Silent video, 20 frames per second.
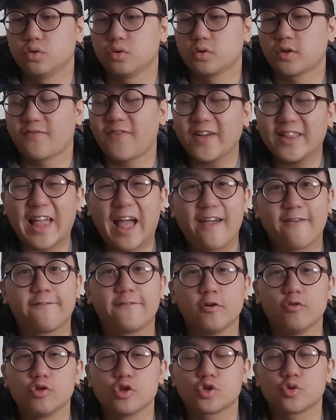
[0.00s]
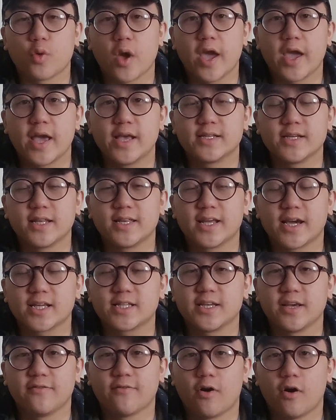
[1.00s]
The fact that I feel this way is
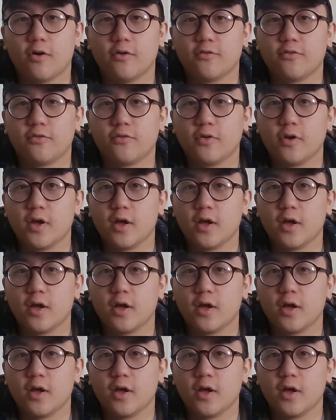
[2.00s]
indicative of,